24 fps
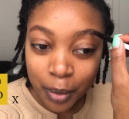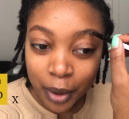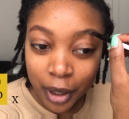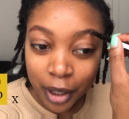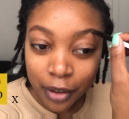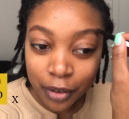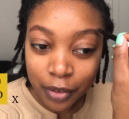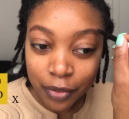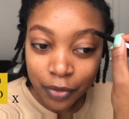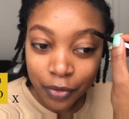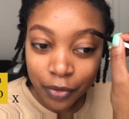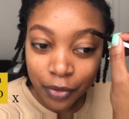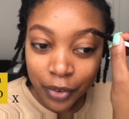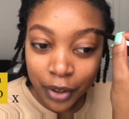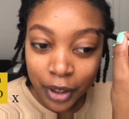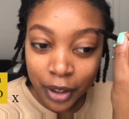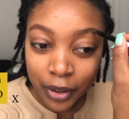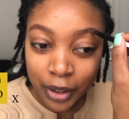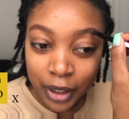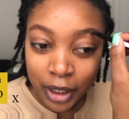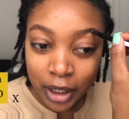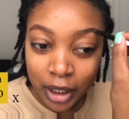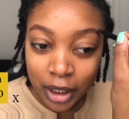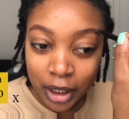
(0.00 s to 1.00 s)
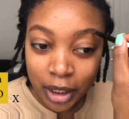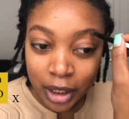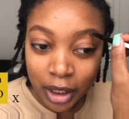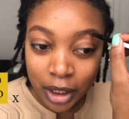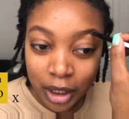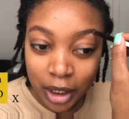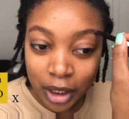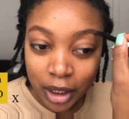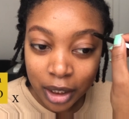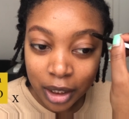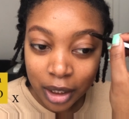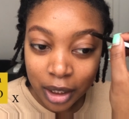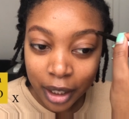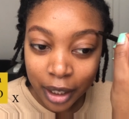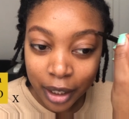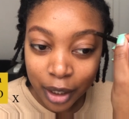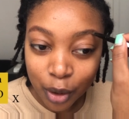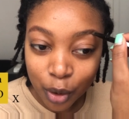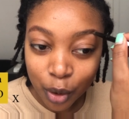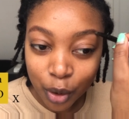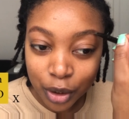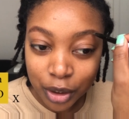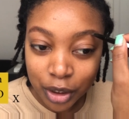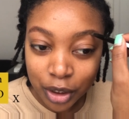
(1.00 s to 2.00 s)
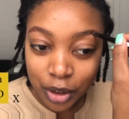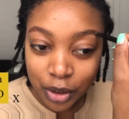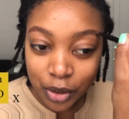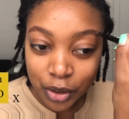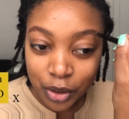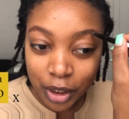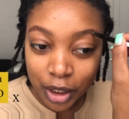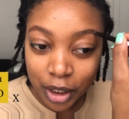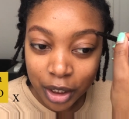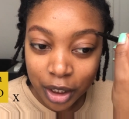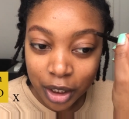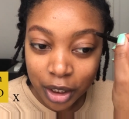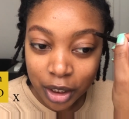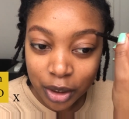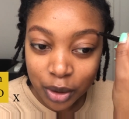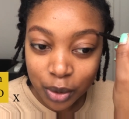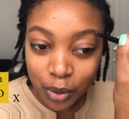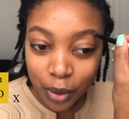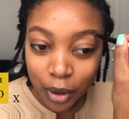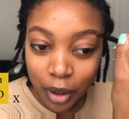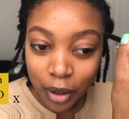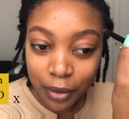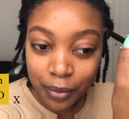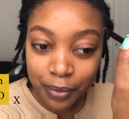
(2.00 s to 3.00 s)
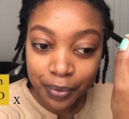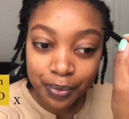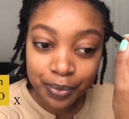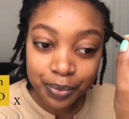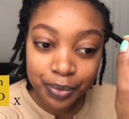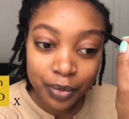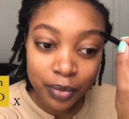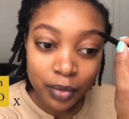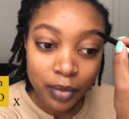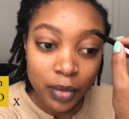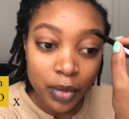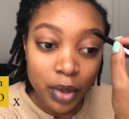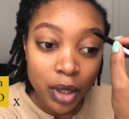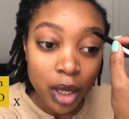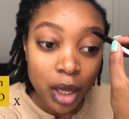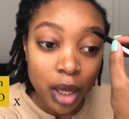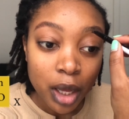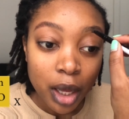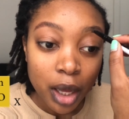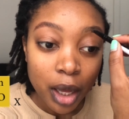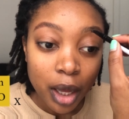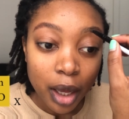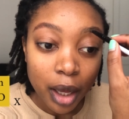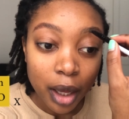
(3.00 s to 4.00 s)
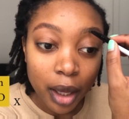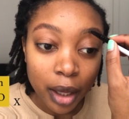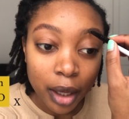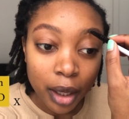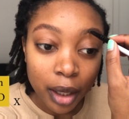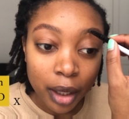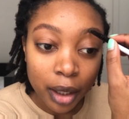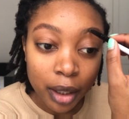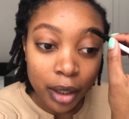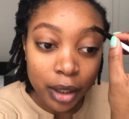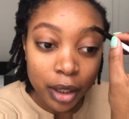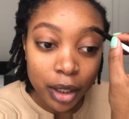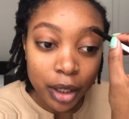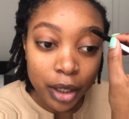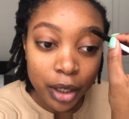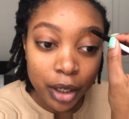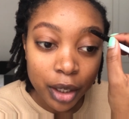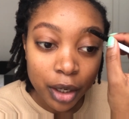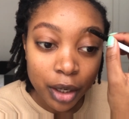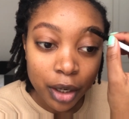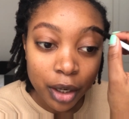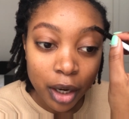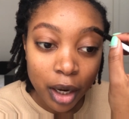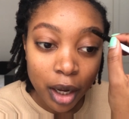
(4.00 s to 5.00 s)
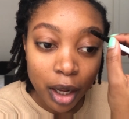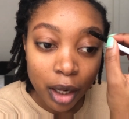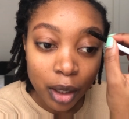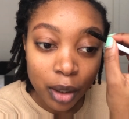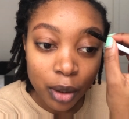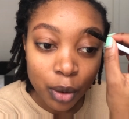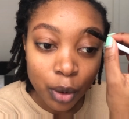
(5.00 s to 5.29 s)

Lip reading: but very like concentrated as well. And here I'll